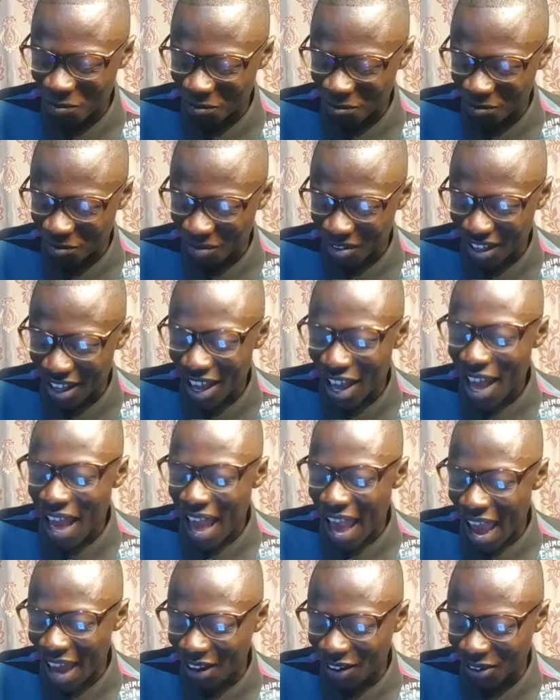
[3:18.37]
And
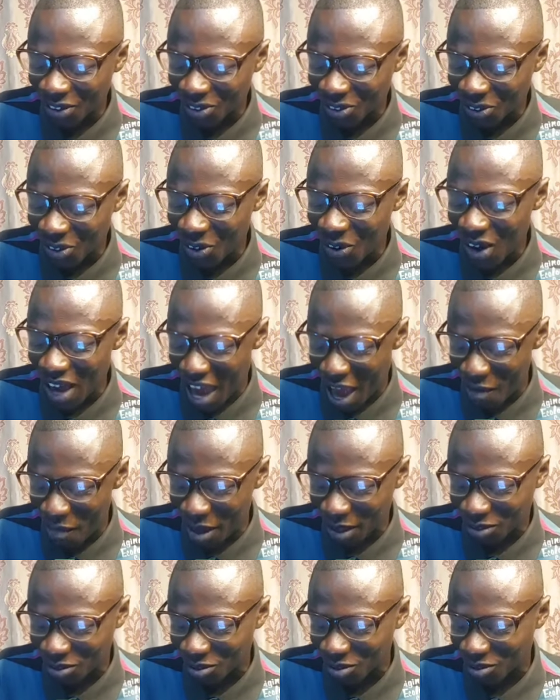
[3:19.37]
also,
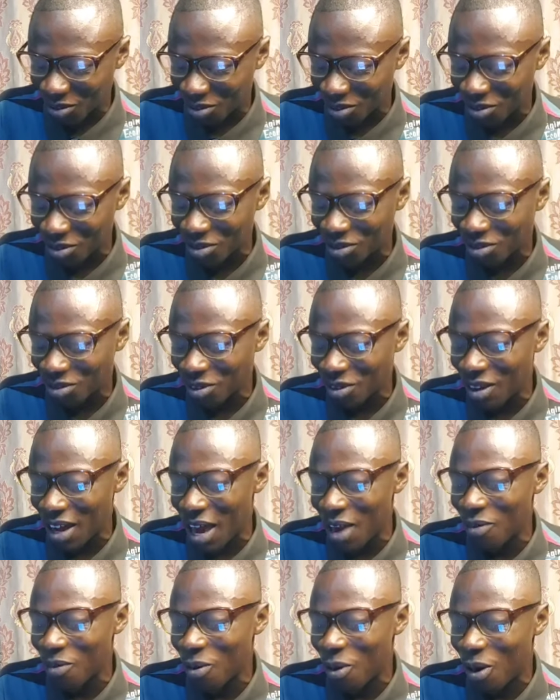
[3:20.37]
ever so soon, so
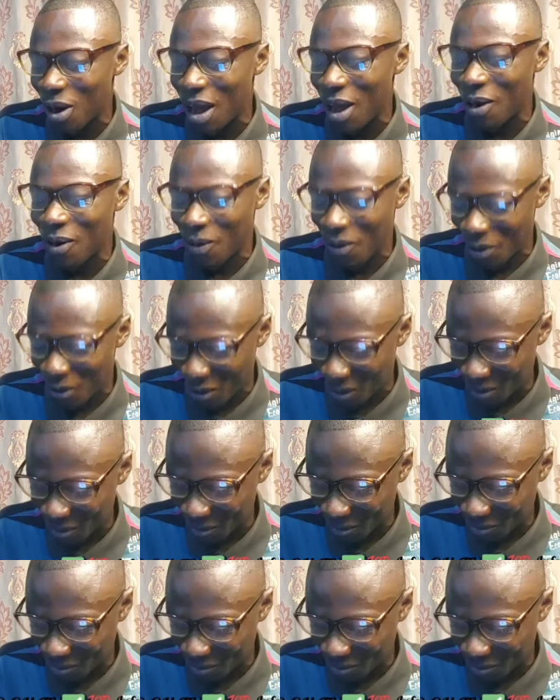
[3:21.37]
ever a ho.